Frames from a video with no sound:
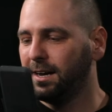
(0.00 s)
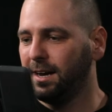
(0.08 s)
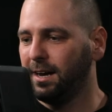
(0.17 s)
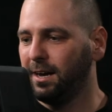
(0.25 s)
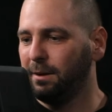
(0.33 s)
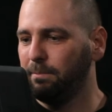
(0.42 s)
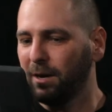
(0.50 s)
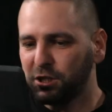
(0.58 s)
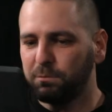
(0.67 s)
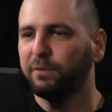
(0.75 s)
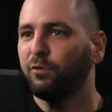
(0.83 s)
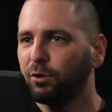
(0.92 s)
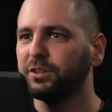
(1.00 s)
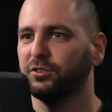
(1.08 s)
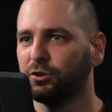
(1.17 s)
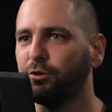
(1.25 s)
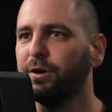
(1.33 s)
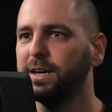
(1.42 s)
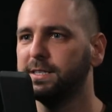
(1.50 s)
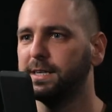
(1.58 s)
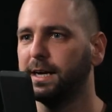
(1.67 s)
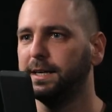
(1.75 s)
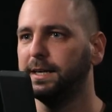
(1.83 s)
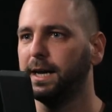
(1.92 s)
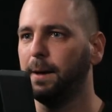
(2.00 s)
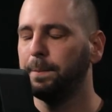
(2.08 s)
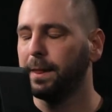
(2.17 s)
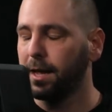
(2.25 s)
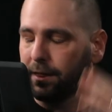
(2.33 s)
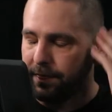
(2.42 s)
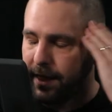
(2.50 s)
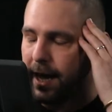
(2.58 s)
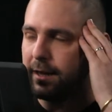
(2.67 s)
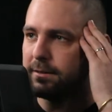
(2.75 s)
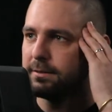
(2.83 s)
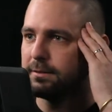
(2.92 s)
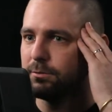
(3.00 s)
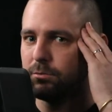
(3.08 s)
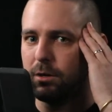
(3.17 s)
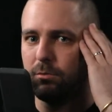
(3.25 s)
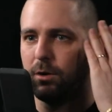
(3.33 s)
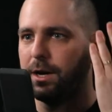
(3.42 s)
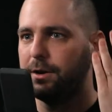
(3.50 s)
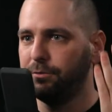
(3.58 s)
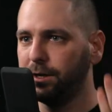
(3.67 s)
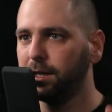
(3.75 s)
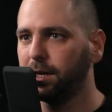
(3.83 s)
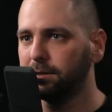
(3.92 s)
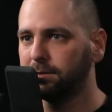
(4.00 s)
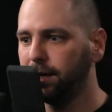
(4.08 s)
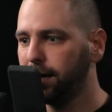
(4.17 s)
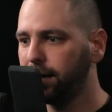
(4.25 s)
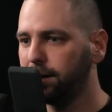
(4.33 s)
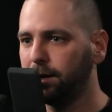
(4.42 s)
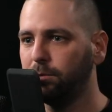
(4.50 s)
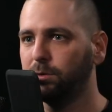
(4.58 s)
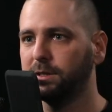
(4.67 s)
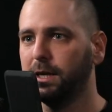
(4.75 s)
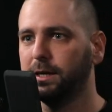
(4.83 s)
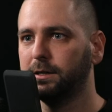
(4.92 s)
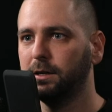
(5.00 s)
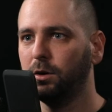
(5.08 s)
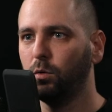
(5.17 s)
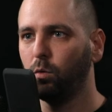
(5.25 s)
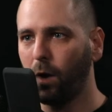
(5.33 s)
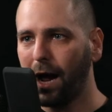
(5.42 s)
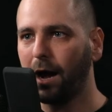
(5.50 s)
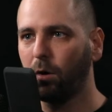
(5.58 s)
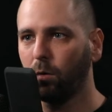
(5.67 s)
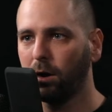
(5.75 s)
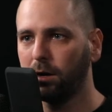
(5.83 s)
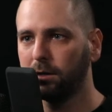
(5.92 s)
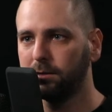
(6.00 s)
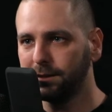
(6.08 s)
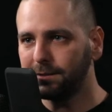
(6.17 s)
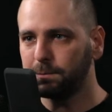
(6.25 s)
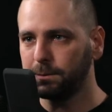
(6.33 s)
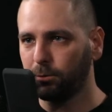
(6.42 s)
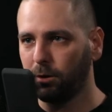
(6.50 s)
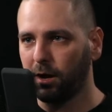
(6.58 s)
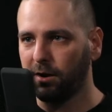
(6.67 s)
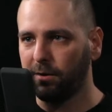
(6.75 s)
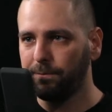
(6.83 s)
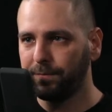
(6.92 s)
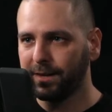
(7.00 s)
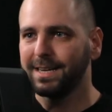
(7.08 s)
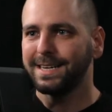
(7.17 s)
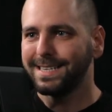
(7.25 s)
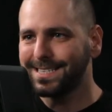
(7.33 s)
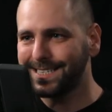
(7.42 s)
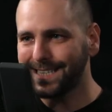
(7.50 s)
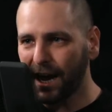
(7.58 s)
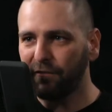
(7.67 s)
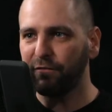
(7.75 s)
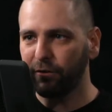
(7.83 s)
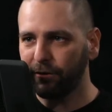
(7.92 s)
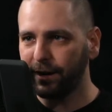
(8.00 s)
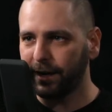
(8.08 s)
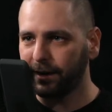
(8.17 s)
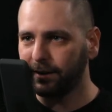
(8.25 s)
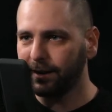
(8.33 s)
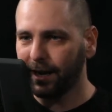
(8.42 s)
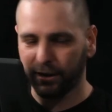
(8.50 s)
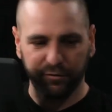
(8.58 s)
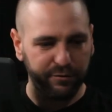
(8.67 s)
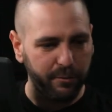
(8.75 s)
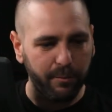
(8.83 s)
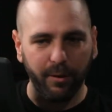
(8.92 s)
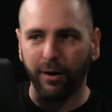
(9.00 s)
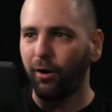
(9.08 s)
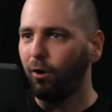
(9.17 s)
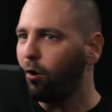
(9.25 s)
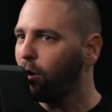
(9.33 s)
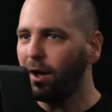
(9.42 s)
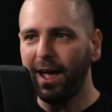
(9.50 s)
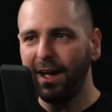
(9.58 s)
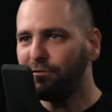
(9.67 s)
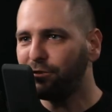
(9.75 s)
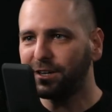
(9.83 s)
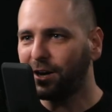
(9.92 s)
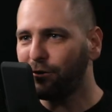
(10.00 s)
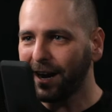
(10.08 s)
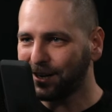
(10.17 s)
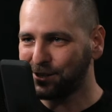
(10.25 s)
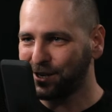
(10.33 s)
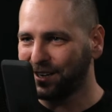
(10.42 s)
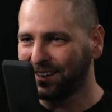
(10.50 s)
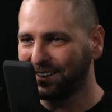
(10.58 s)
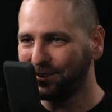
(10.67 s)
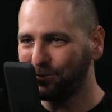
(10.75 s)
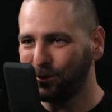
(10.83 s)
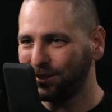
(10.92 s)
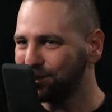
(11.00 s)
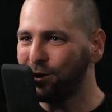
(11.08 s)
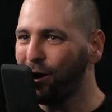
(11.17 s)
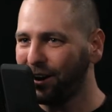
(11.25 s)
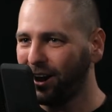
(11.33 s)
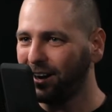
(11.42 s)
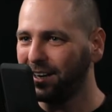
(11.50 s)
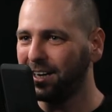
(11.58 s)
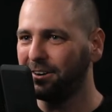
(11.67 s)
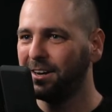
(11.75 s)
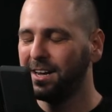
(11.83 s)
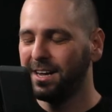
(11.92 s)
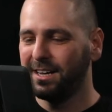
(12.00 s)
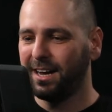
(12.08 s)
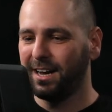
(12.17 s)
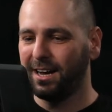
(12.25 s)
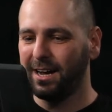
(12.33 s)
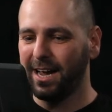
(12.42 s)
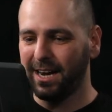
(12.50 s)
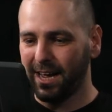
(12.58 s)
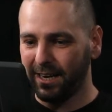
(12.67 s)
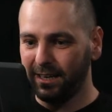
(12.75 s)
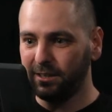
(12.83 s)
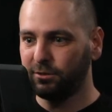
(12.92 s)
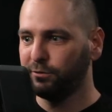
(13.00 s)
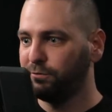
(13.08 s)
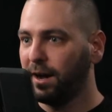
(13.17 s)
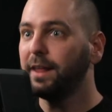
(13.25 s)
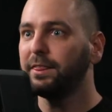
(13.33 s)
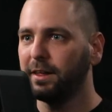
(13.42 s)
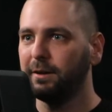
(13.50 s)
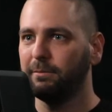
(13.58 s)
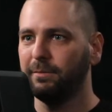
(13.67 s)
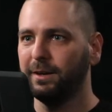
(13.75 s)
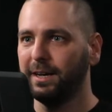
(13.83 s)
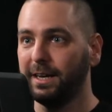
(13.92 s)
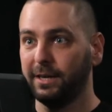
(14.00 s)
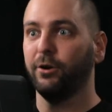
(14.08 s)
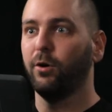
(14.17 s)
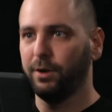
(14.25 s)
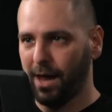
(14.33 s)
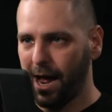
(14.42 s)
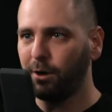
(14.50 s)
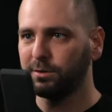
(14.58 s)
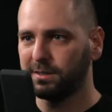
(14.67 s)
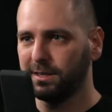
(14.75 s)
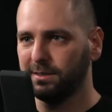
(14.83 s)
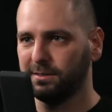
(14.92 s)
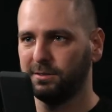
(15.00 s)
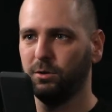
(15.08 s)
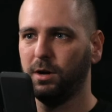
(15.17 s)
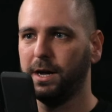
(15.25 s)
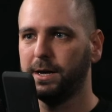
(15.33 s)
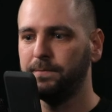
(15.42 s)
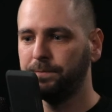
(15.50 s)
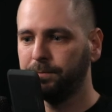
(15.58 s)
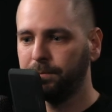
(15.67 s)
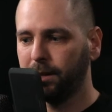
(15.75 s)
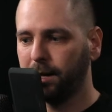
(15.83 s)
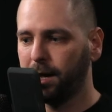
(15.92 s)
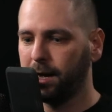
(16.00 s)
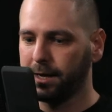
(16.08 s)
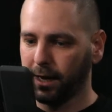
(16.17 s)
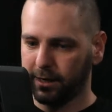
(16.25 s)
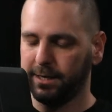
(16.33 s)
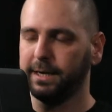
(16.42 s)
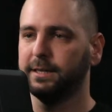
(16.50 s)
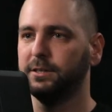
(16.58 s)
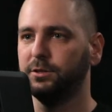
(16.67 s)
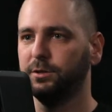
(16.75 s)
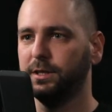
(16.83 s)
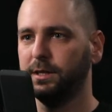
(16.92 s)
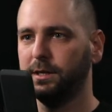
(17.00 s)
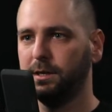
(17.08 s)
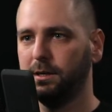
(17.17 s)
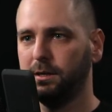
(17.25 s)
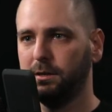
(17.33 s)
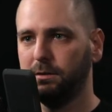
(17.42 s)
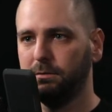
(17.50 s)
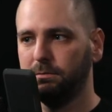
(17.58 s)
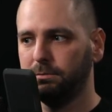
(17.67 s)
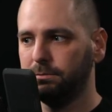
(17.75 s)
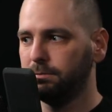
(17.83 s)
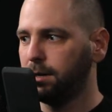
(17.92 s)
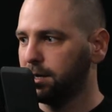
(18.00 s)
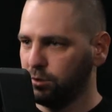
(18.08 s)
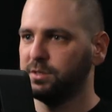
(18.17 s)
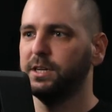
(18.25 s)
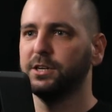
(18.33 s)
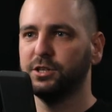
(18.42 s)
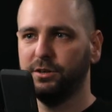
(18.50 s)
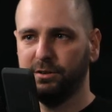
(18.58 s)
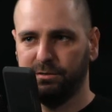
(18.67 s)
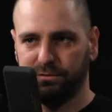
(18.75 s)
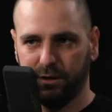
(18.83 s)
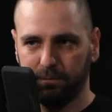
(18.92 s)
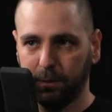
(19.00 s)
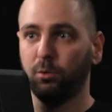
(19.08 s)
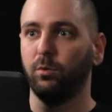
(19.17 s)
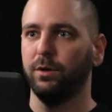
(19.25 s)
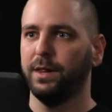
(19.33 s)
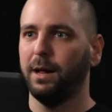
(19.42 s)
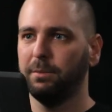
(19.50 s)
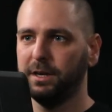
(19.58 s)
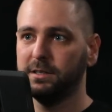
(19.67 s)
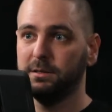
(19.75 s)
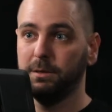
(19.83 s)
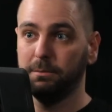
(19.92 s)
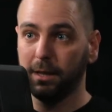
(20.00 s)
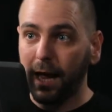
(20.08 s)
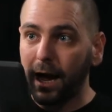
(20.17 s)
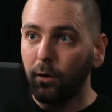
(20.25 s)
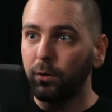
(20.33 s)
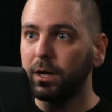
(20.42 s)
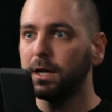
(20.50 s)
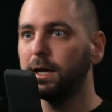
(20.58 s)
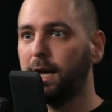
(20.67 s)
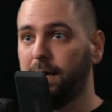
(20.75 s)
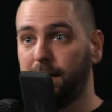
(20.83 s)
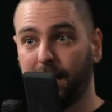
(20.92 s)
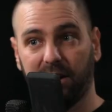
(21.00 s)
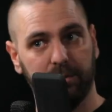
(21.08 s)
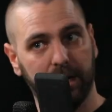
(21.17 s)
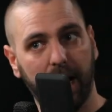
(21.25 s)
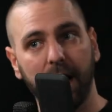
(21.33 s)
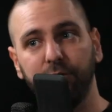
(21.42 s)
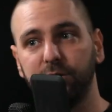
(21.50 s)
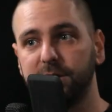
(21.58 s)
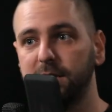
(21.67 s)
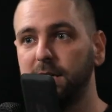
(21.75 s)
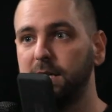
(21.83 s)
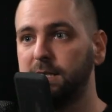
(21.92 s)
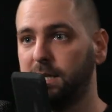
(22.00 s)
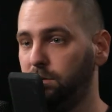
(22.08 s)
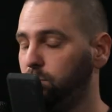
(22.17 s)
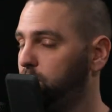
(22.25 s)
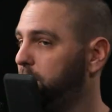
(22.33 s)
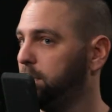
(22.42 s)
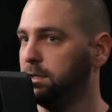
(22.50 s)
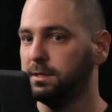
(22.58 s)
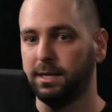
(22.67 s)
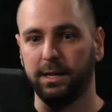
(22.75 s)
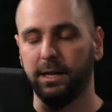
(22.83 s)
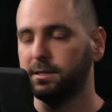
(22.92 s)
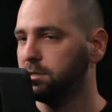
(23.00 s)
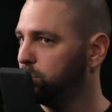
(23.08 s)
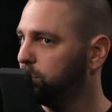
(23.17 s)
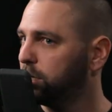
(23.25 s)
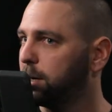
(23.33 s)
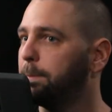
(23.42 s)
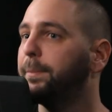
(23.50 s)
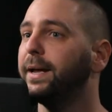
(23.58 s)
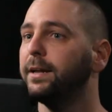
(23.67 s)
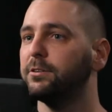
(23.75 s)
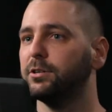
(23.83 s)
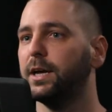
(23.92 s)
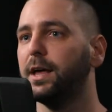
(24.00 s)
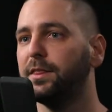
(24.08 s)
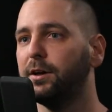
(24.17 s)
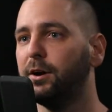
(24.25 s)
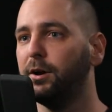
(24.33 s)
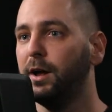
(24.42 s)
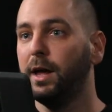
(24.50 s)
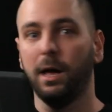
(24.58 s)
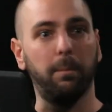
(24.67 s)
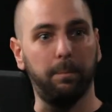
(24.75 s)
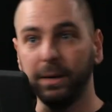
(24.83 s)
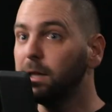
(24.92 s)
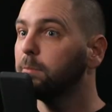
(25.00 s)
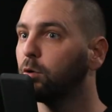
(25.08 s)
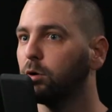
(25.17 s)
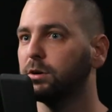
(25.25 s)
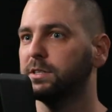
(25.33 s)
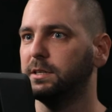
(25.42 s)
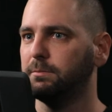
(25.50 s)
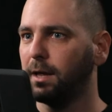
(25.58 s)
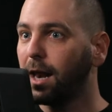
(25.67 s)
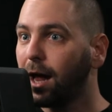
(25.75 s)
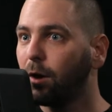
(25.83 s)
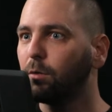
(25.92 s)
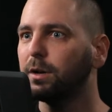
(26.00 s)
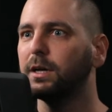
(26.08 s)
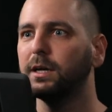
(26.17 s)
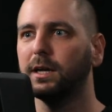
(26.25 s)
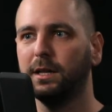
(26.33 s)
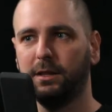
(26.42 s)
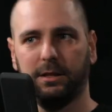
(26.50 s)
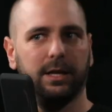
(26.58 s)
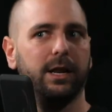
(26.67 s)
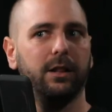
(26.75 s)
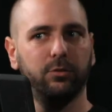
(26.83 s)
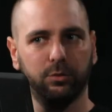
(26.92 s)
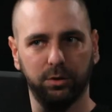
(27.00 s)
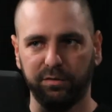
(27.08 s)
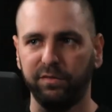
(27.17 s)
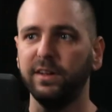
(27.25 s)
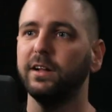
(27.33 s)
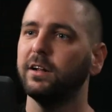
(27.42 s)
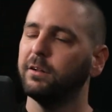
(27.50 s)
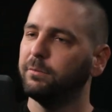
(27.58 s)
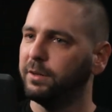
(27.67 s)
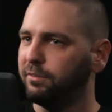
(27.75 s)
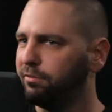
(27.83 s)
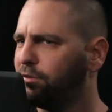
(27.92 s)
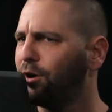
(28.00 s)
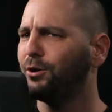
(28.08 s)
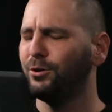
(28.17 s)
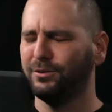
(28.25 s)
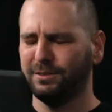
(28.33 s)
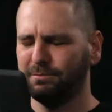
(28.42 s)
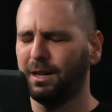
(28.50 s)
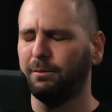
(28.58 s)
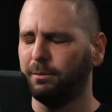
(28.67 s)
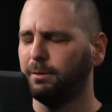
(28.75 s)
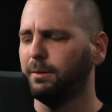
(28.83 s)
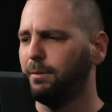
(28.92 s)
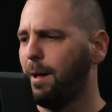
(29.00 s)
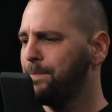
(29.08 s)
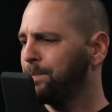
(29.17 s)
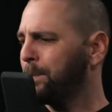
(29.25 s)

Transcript: Uh, much before this crazy idea. And that's what, what I realized then. It was like, wow, these people are suffering like from all, every direction. What is going on here? Uh, and I needed to find them in their own houses. So I, I got connected to the Association of uh, People with Albinism in Malawi, and they gave me addresses, and we said, let's do a campaign together, uh, billboards in Malawi, and then I'll do a film and photos and blah, blah, blah, blah, blah.